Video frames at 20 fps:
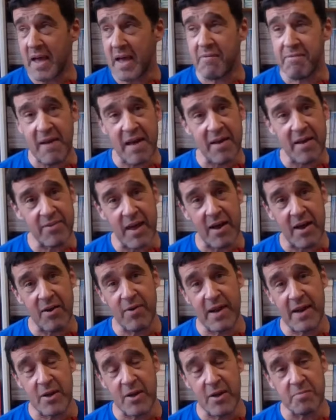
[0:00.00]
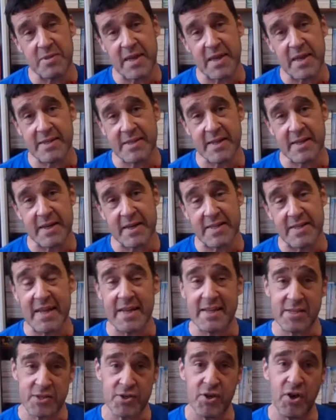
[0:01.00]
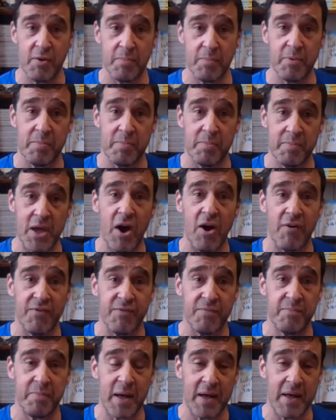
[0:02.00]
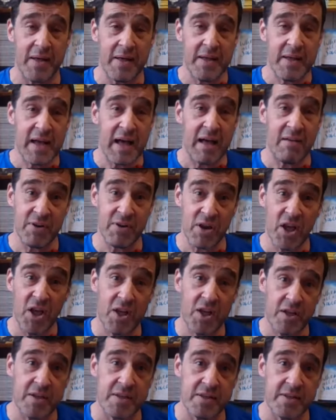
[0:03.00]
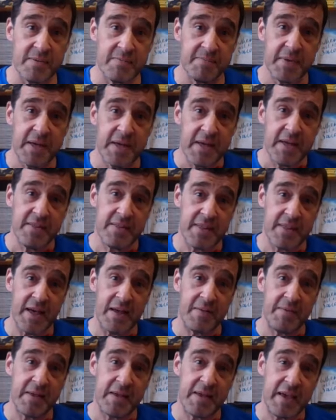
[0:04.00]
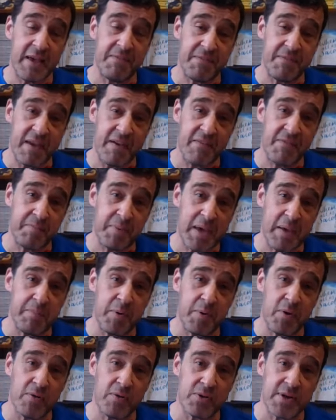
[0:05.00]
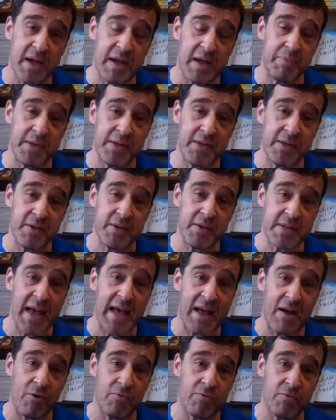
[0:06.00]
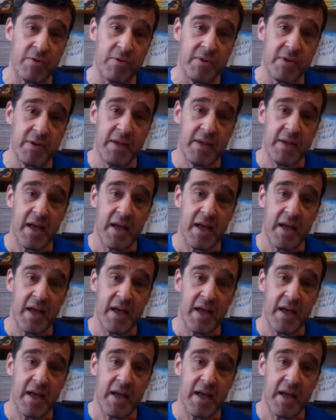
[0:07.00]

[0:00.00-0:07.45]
I found that really upsetting, and it did sort of put me off. But I've learned that if people try to bring you down,